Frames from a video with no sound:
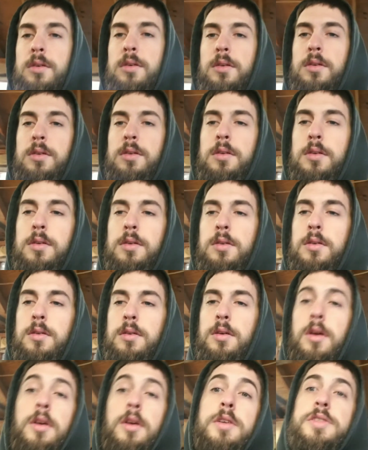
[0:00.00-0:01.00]
Had
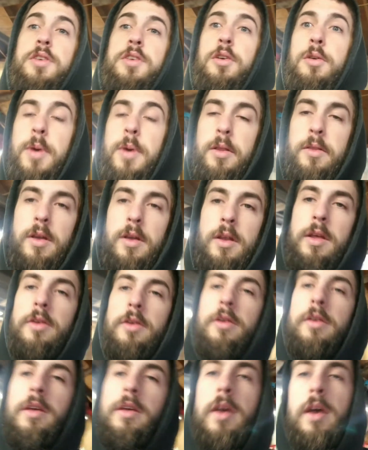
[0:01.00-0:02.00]
an interruption.
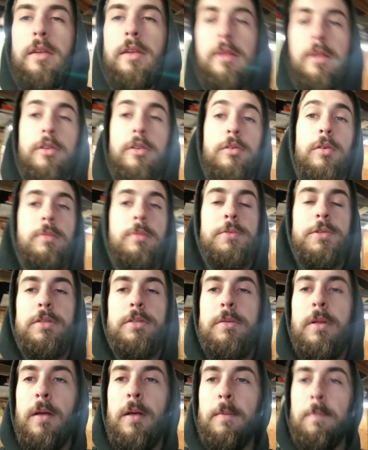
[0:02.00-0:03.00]
So anyways,
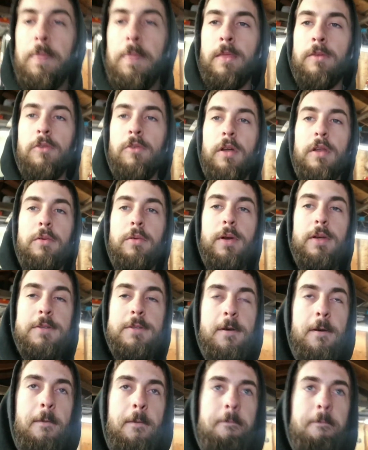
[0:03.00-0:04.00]
filled it with
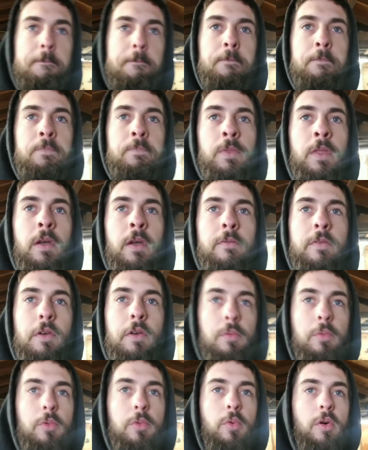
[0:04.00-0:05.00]
water, let it sit.
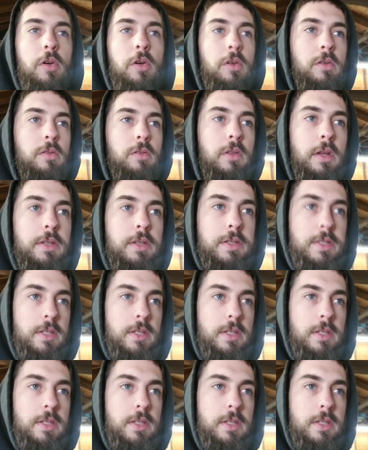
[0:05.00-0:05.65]
Truck never overheated.